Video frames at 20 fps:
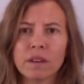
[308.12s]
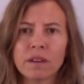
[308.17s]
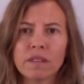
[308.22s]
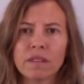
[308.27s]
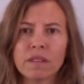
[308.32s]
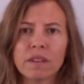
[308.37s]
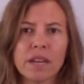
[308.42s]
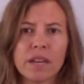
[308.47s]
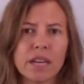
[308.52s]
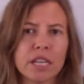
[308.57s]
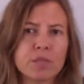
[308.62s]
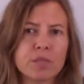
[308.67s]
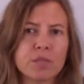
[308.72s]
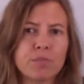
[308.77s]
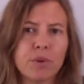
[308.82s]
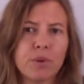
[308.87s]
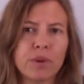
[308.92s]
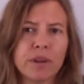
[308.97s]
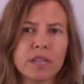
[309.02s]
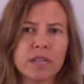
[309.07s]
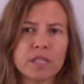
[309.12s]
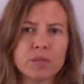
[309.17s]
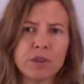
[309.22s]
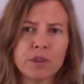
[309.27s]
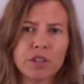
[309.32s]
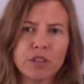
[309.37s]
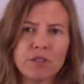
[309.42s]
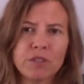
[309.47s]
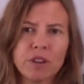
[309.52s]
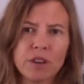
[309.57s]
The next point is
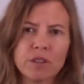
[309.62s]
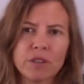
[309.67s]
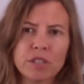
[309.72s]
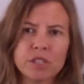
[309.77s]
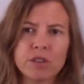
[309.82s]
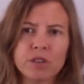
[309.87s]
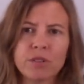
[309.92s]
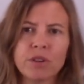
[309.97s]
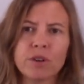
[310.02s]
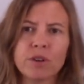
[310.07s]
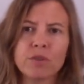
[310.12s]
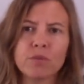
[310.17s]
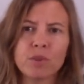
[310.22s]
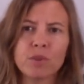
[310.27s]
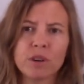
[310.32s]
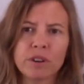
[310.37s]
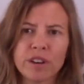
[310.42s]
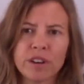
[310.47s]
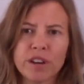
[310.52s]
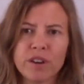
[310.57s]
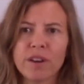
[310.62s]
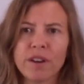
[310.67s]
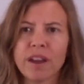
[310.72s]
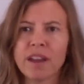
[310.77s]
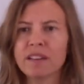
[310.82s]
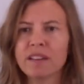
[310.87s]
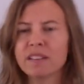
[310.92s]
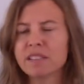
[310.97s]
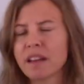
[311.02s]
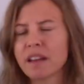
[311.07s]
when you notice your own worry or
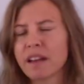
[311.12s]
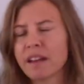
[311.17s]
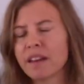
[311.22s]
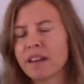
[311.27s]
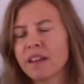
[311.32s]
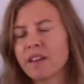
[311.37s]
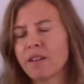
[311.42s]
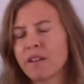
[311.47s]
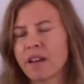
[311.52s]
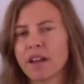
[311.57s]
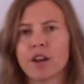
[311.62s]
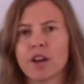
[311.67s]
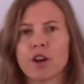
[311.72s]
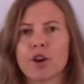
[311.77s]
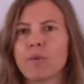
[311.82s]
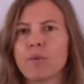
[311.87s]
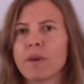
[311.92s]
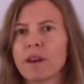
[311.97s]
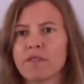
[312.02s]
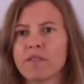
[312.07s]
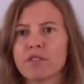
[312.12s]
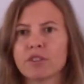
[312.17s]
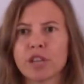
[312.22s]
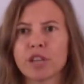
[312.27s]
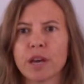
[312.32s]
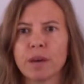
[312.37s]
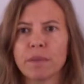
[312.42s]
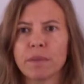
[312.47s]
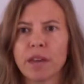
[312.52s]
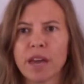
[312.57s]
anxiety or anger, whatever's
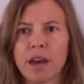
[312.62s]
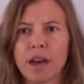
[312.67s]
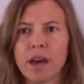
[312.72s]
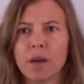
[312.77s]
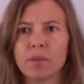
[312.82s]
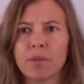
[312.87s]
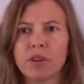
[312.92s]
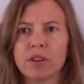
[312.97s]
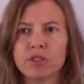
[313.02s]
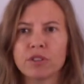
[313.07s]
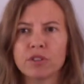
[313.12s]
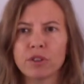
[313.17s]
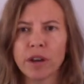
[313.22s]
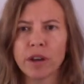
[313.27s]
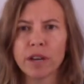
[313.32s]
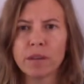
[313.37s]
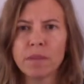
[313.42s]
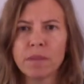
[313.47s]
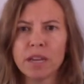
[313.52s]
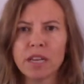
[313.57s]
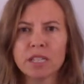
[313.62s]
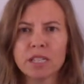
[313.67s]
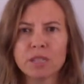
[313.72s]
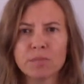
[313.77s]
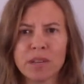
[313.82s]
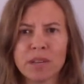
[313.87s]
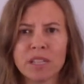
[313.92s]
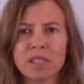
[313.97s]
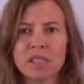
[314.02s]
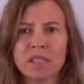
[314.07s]
coming up, try to make a
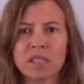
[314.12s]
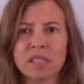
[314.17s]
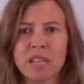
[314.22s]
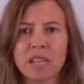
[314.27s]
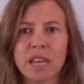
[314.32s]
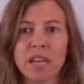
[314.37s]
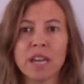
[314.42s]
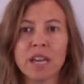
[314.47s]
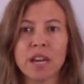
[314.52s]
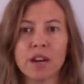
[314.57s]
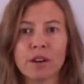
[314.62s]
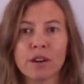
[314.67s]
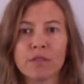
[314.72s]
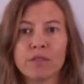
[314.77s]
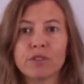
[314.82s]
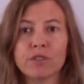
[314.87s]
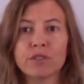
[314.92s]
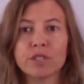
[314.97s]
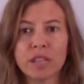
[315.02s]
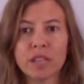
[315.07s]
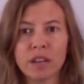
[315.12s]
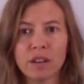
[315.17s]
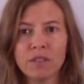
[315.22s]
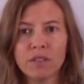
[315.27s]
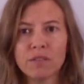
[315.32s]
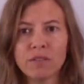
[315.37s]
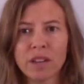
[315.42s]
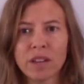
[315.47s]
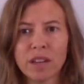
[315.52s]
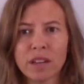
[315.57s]
space to take care of
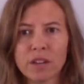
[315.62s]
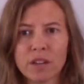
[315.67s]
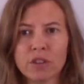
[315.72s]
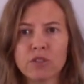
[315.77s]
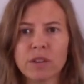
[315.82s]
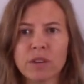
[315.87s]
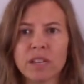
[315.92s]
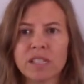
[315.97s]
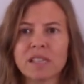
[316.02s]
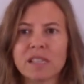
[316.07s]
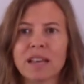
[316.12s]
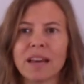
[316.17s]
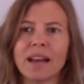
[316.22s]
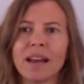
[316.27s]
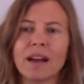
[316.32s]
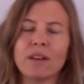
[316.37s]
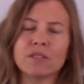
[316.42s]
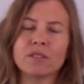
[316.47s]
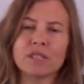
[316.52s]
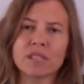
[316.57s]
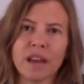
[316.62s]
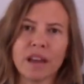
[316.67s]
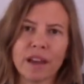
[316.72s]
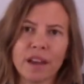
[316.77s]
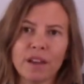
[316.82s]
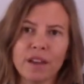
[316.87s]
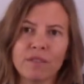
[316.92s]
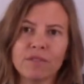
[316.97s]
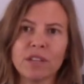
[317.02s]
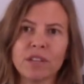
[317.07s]
yourself and address that
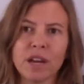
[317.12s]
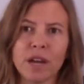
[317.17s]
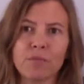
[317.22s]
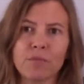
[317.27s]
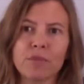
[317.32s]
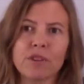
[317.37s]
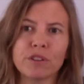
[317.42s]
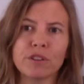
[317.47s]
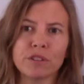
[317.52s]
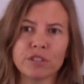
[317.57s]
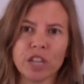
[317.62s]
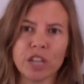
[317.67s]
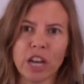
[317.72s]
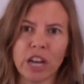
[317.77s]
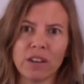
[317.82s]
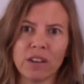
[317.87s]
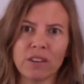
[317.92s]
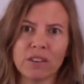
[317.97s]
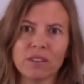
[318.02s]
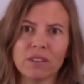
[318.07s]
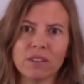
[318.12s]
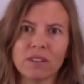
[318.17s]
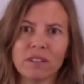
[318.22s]
outside of time with your child.